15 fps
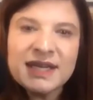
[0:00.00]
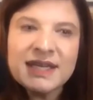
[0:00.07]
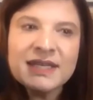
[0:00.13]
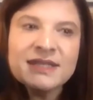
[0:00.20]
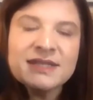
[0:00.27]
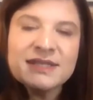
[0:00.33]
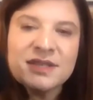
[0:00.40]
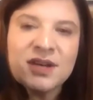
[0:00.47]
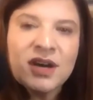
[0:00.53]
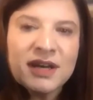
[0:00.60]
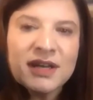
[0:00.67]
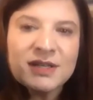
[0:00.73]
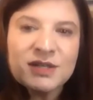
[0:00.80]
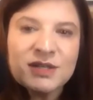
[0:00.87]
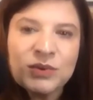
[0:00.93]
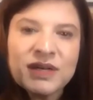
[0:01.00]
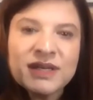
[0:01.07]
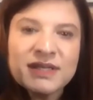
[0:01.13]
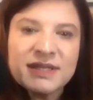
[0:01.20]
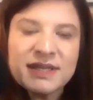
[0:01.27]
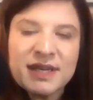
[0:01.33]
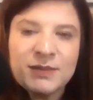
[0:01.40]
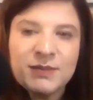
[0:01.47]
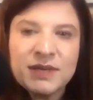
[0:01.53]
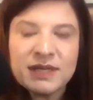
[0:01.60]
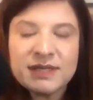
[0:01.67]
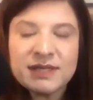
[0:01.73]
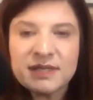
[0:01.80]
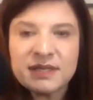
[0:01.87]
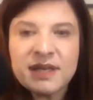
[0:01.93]
And it's not. It's what is keeping
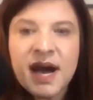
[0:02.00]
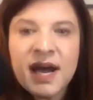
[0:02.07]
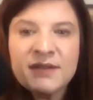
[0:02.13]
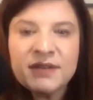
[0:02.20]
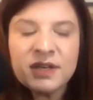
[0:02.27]
us alive.